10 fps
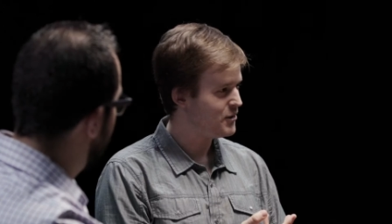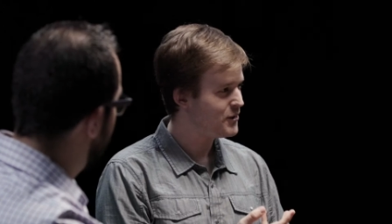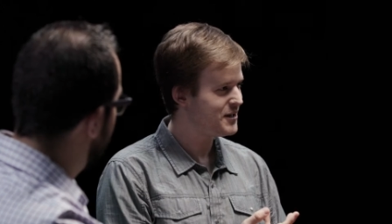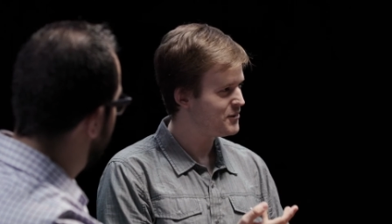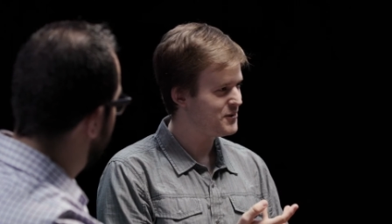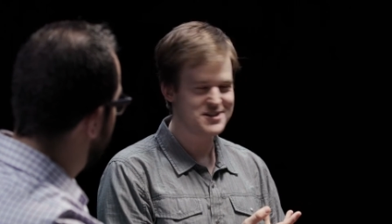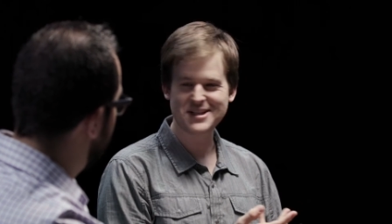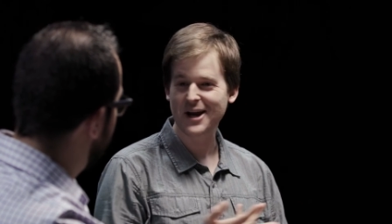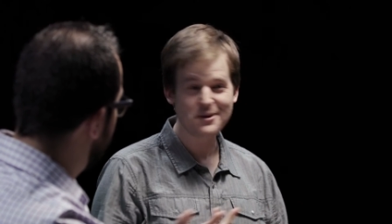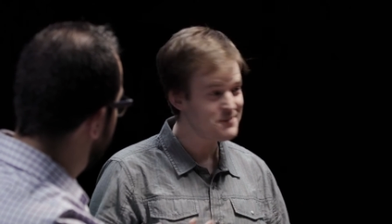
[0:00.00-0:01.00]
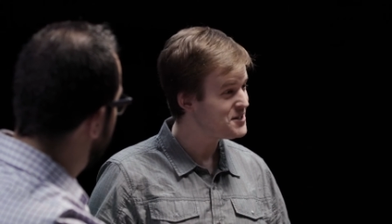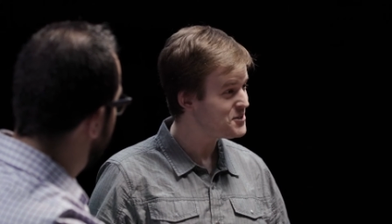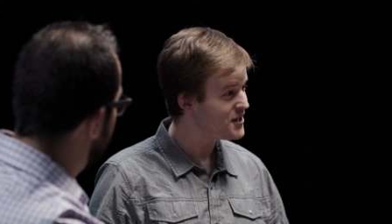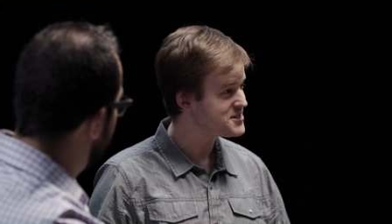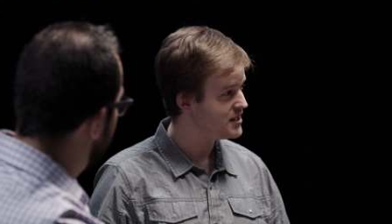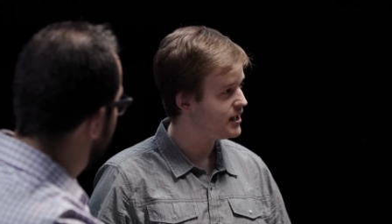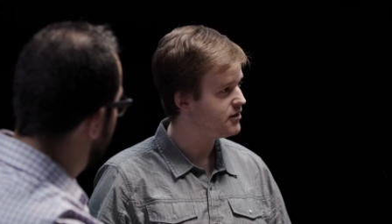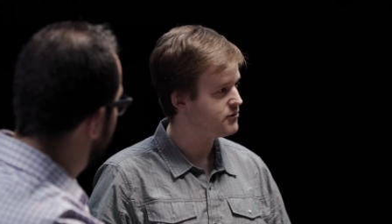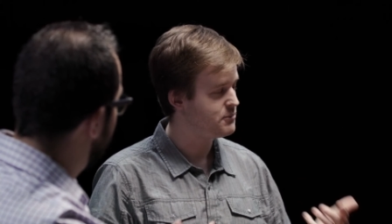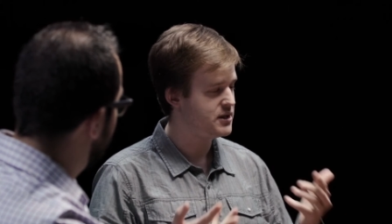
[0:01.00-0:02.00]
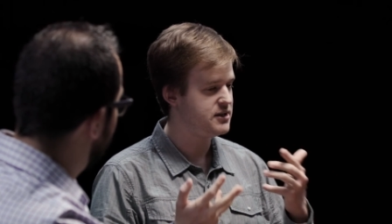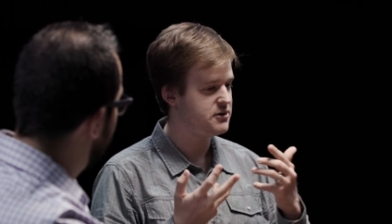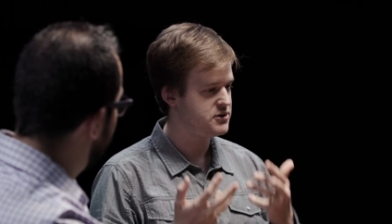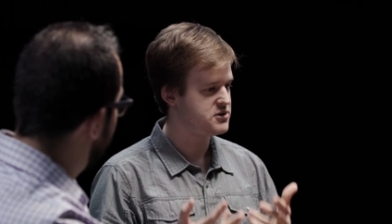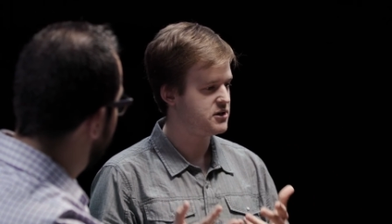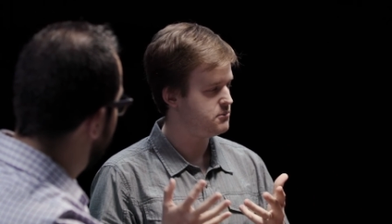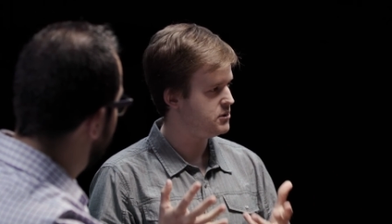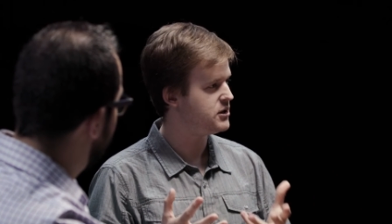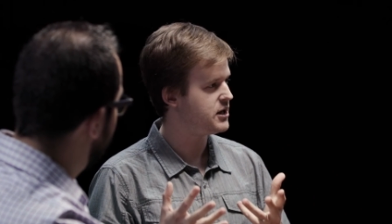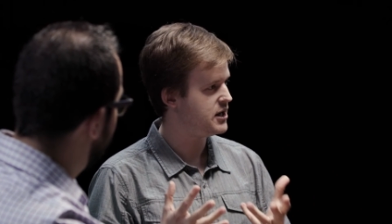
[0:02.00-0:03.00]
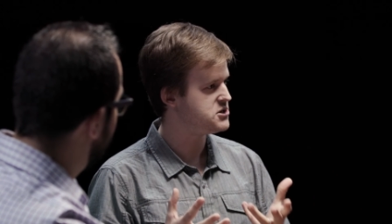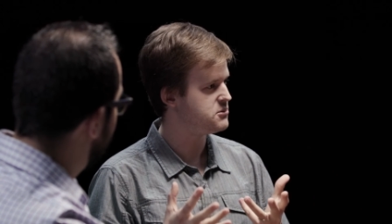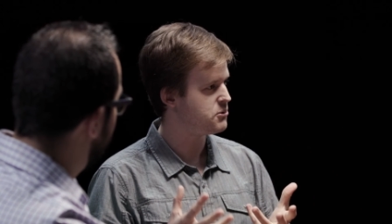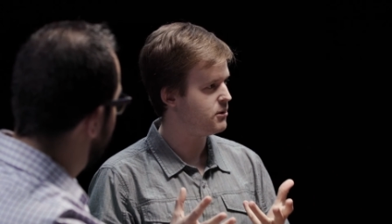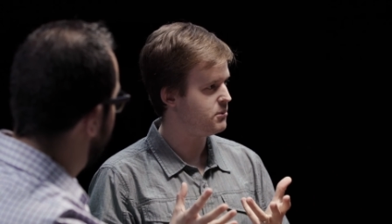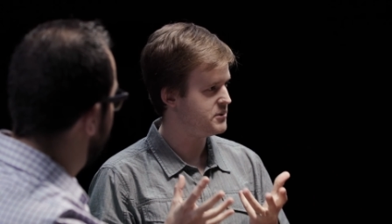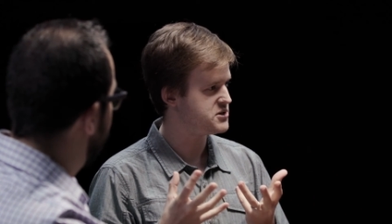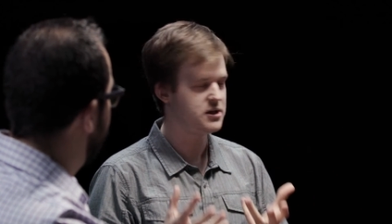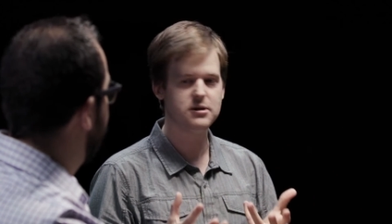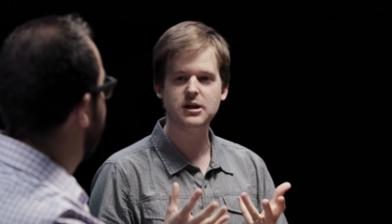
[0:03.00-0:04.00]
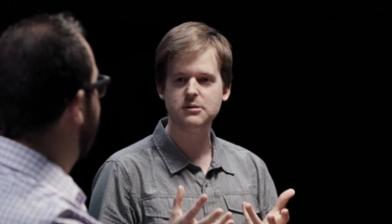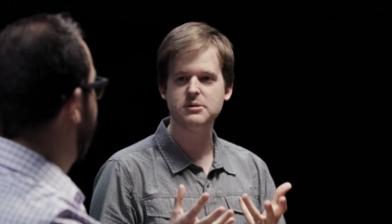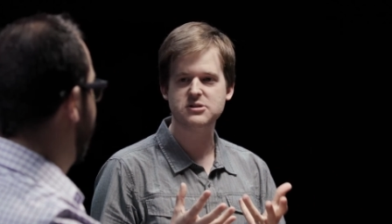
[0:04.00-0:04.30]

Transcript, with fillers: looking at all these things, I mean, you guys laugh. I mean, there is a communication problem that's going to need to